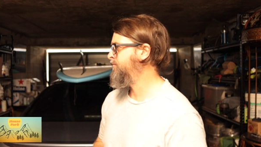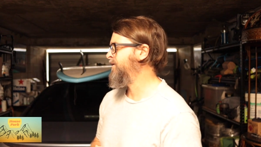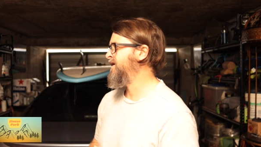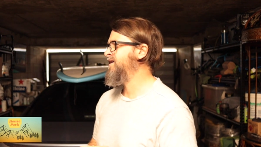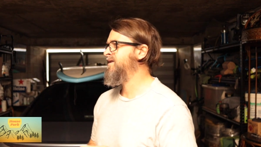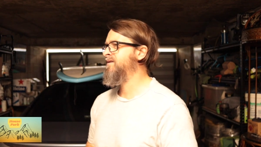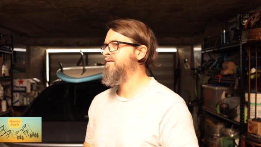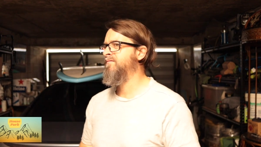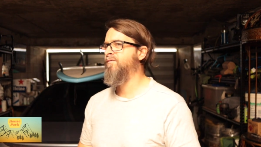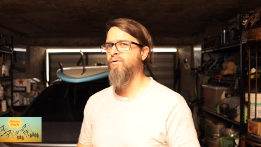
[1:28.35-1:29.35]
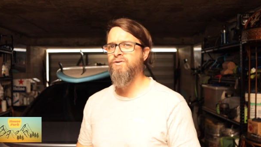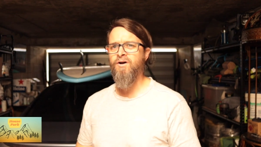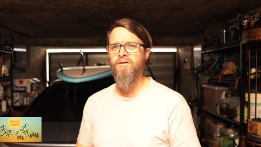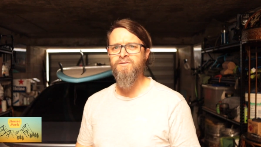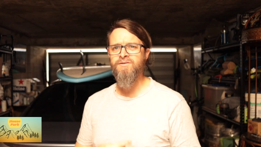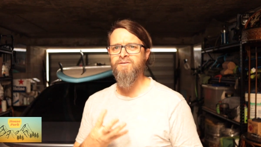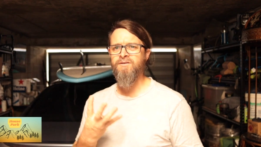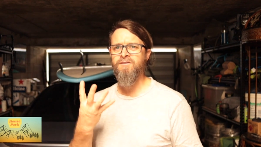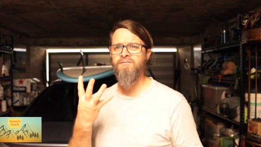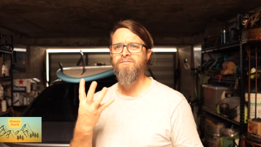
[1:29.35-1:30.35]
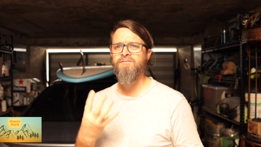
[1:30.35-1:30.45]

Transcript: been 4 times, I think,